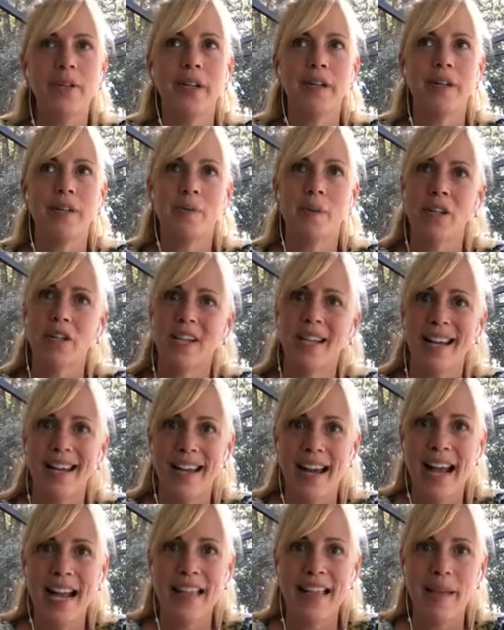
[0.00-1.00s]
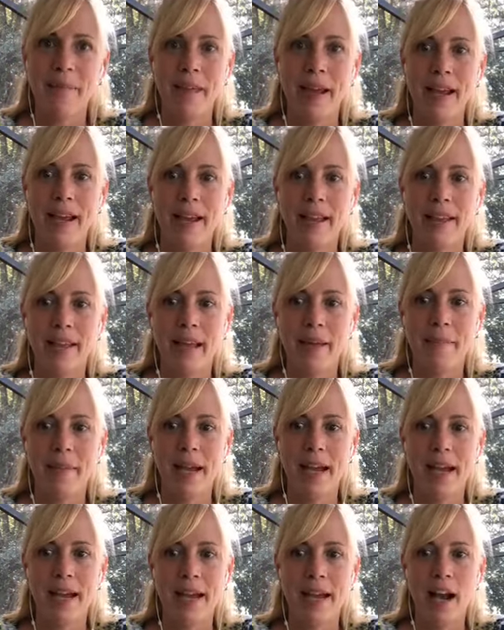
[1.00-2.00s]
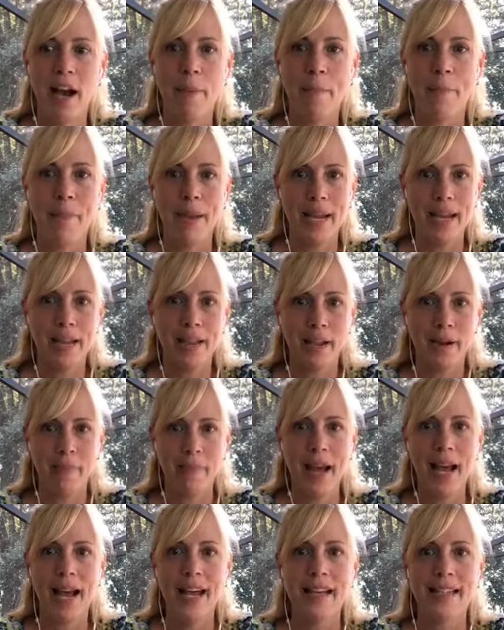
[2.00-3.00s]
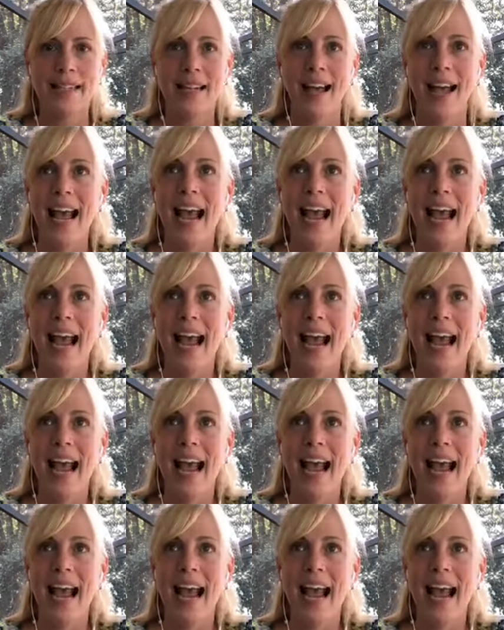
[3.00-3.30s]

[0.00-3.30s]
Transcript: and especially at night, they may pee in their beds.